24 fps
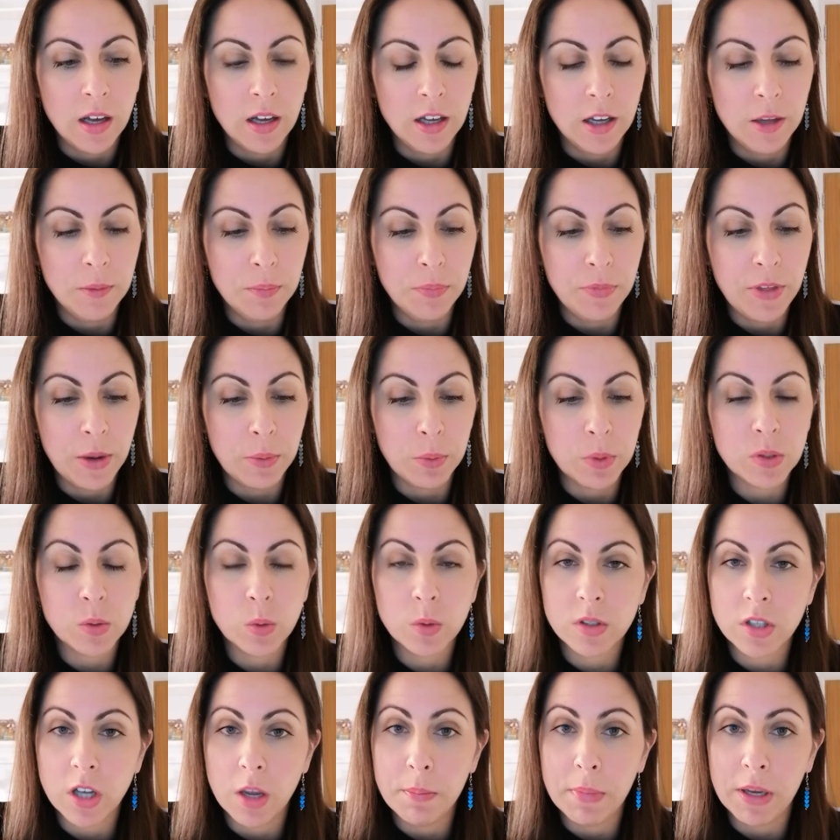There was
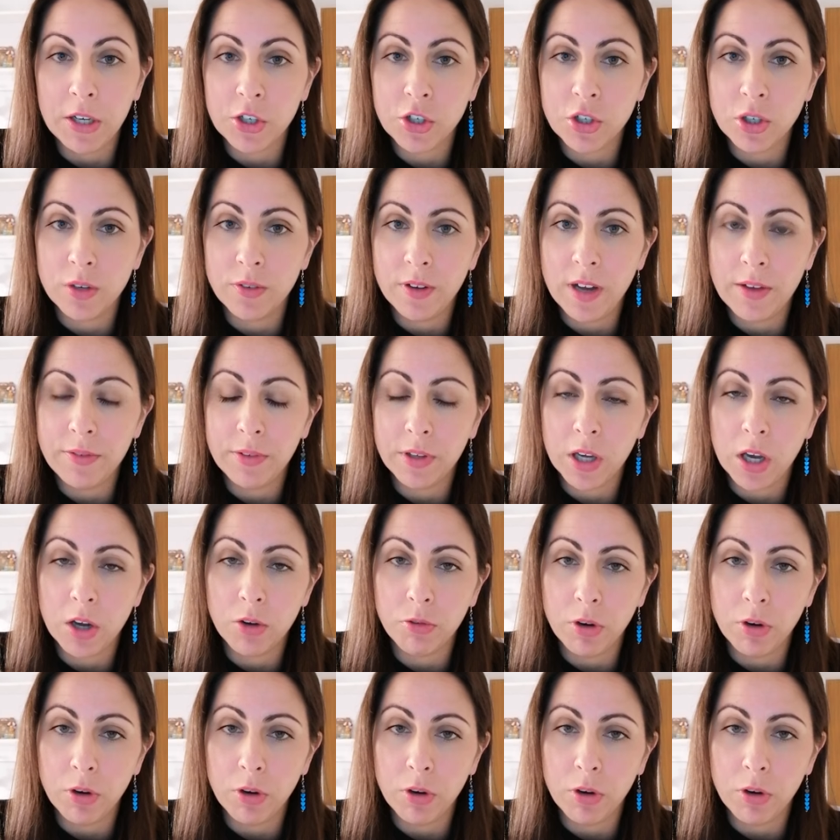also mention of having a